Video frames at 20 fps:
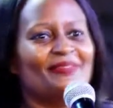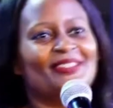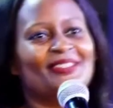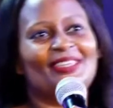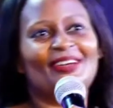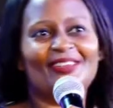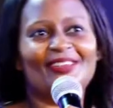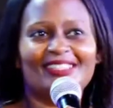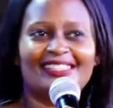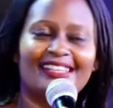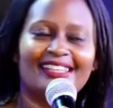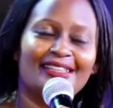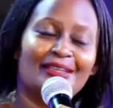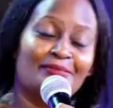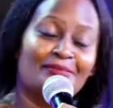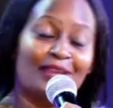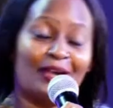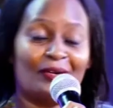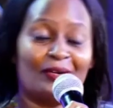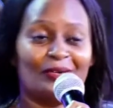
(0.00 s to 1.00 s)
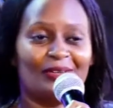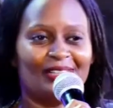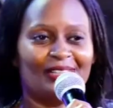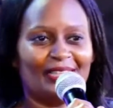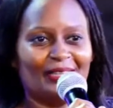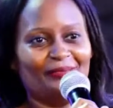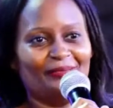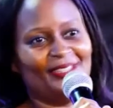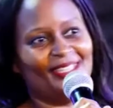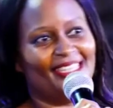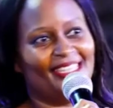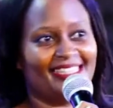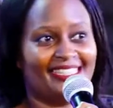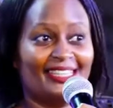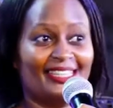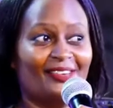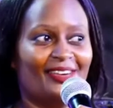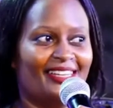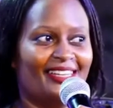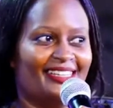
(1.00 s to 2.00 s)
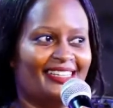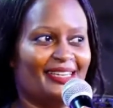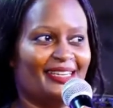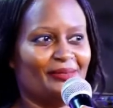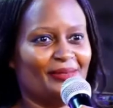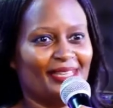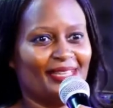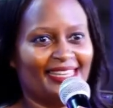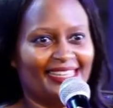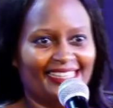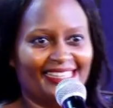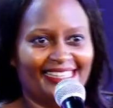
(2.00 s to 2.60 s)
So I would tell them the cool KPS, the one in Kavale.